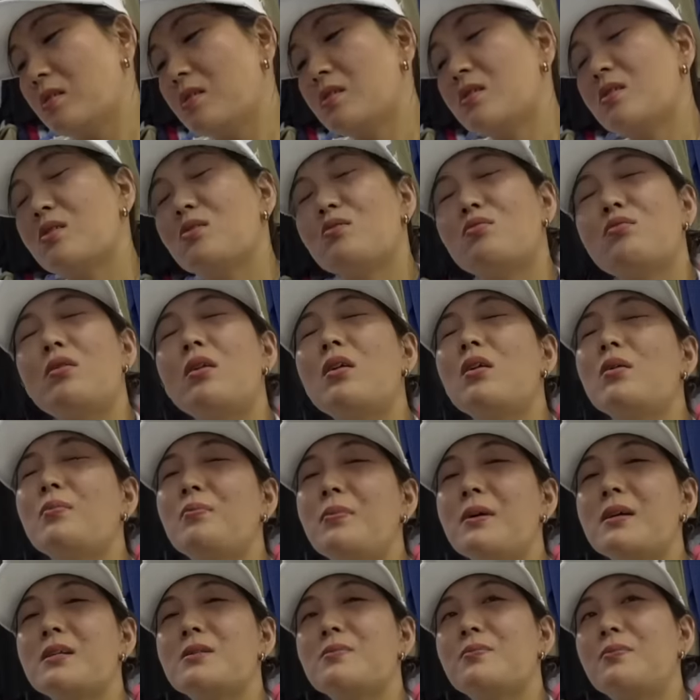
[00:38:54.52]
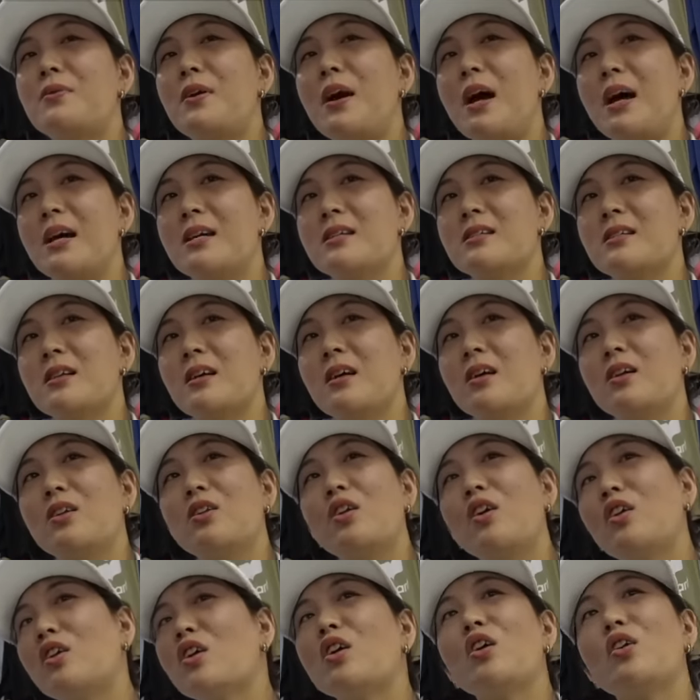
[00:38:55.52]
This is really best price.
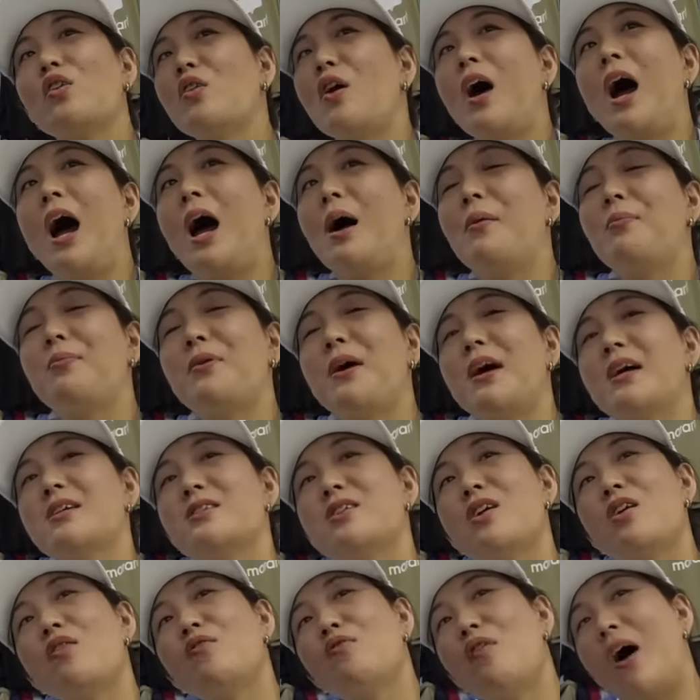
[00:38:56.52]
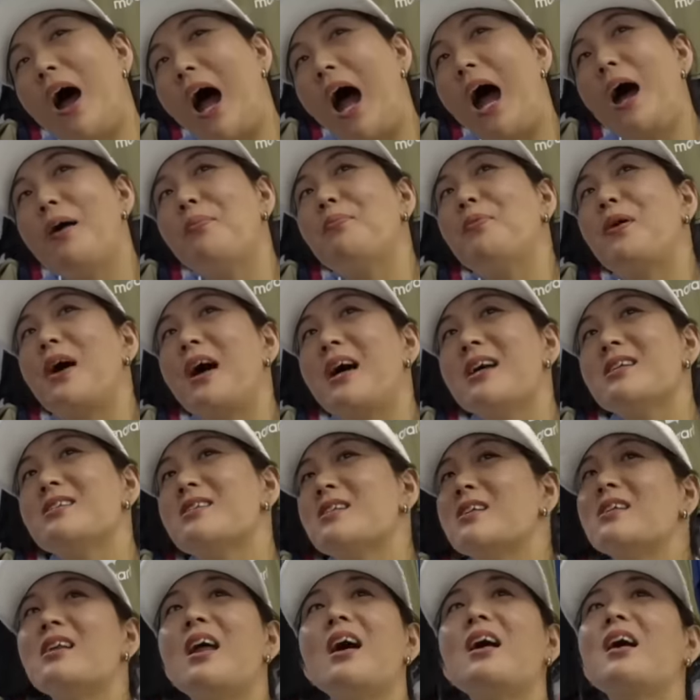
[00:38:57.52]
Not a good high price. If a high price
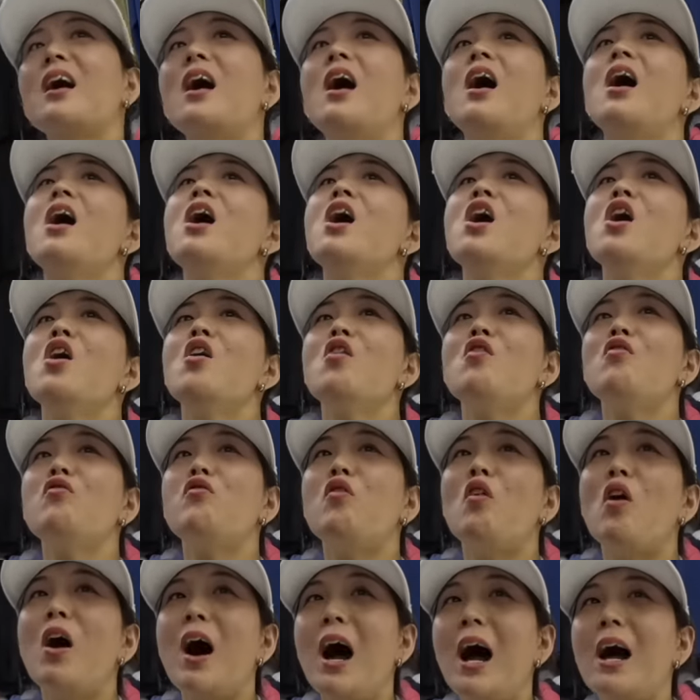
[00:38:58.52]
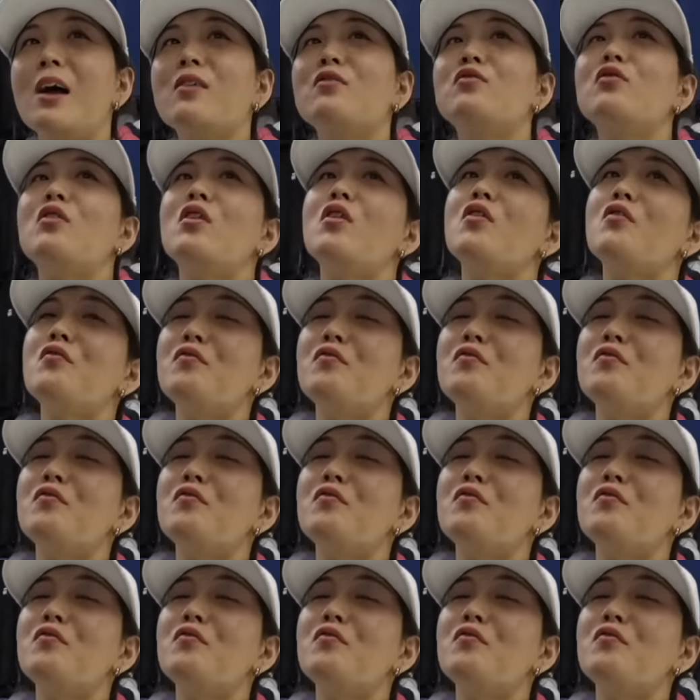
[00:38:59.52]
is like a 400,